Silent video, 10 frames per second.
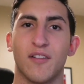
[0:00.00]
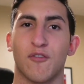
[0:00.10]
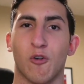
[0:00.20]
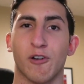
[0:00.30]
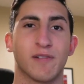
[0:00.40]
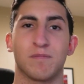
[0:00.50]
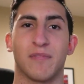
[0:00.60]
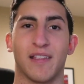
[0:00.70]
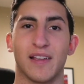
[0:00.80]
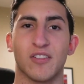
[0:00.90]
for
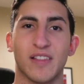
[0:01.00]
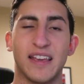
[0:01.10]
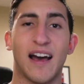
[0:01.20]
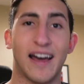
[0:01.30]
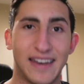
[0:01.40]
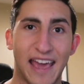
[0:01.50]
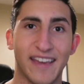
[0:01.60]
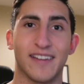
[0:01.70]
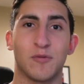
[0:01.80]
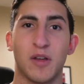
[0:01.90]
literally a day.